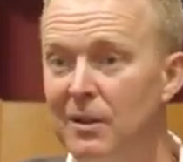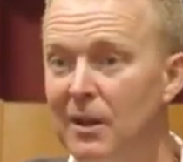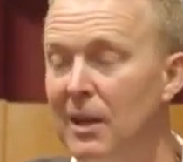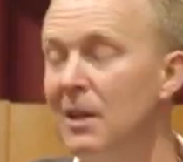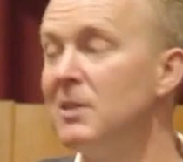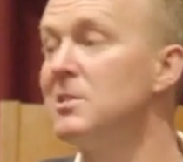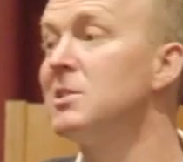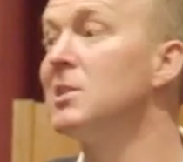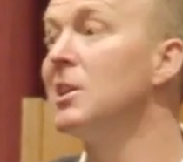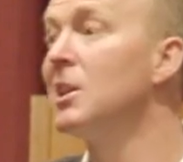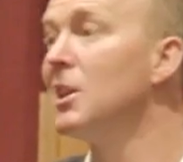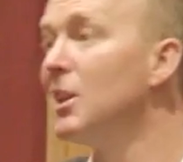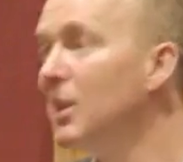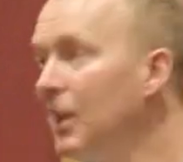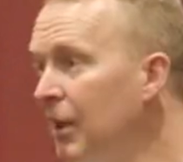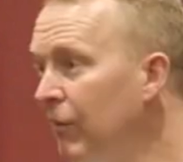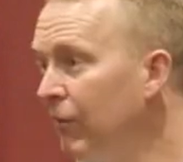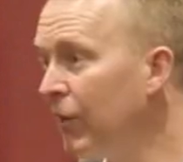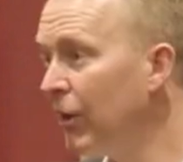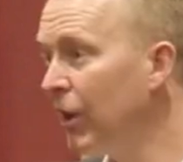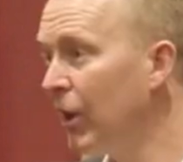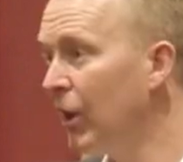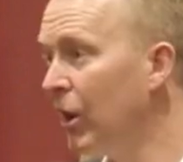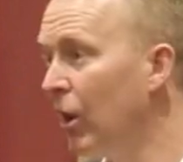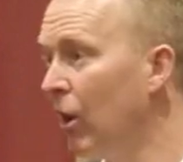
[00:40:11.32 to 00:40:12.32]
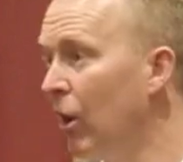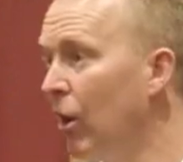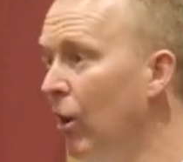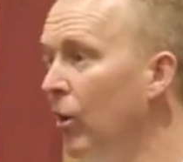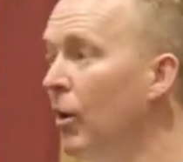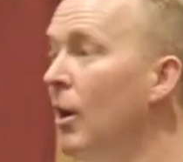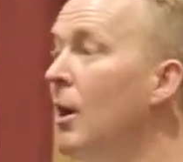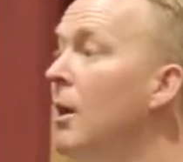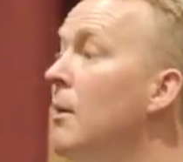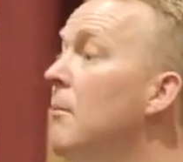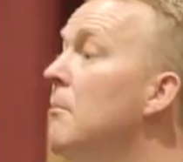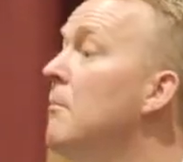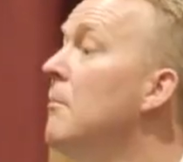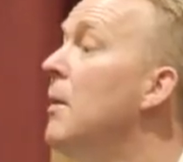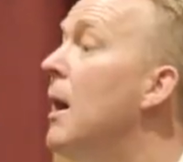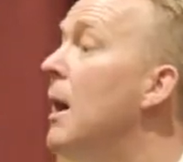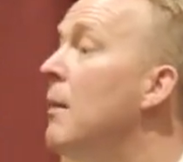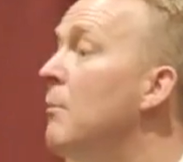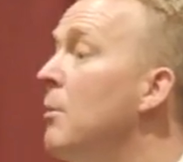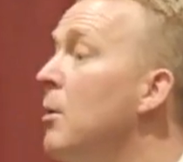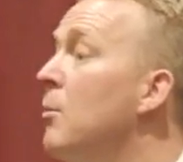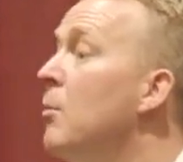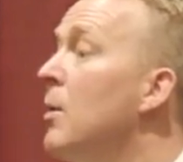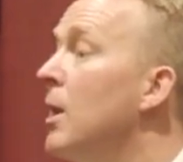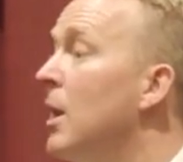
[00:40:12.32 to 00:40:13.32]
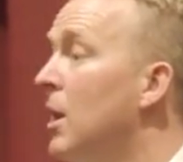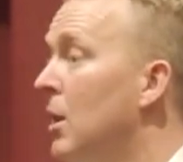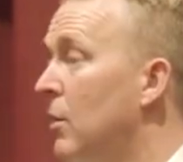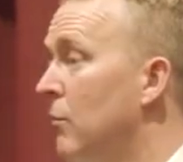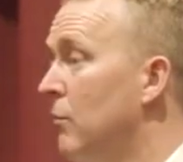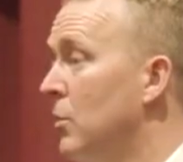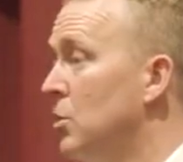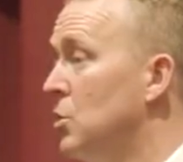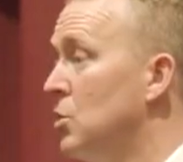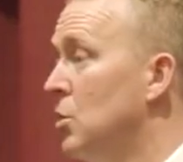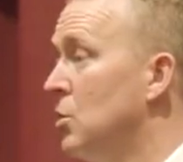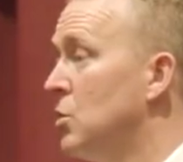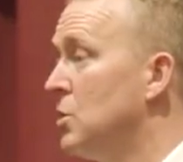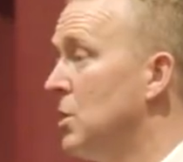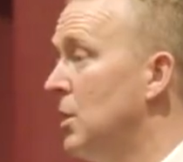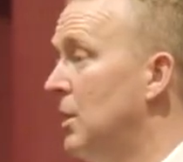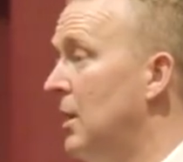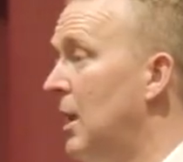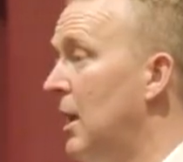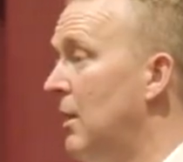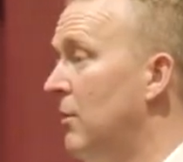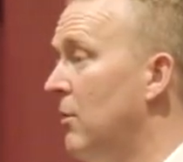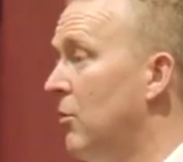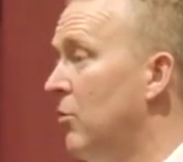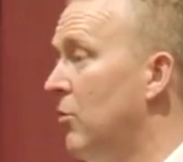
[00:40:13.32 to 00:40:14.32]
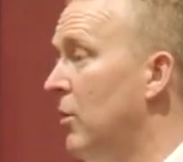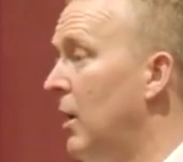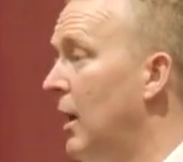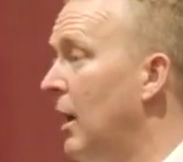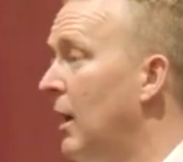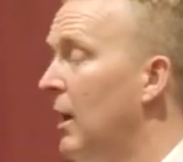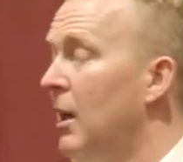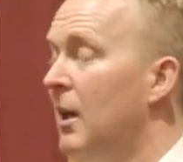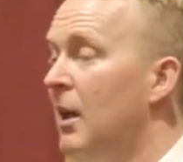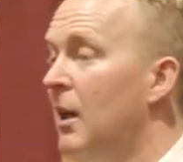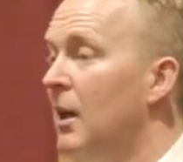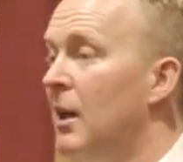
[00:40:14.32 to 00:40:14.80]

Let's give it a go. Maybe we can reduce it down the track.